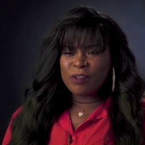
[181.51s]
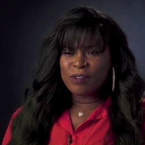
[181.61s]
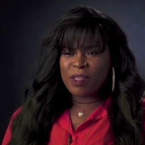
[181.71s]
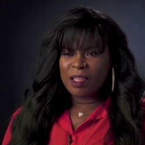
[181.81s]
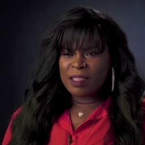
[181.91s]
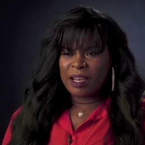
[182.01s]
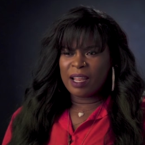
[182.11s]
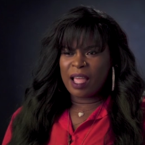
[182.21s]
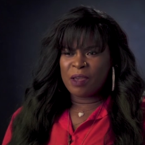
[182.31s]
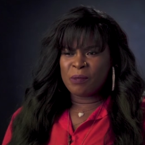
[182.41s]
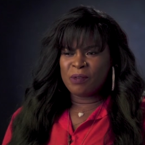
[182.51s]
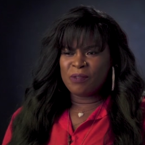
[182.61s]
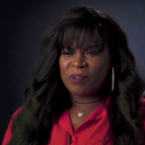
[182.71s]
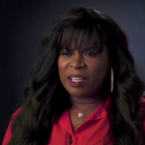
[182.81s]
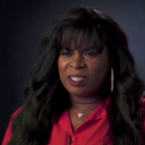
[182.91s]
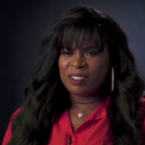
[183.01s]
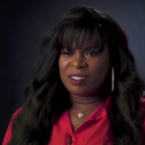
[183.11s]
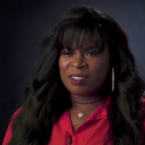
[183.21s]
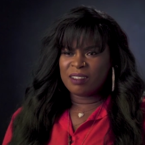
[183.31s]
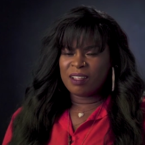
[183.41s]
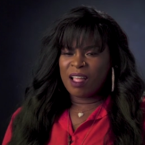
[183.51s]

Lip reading: never thought that I would face,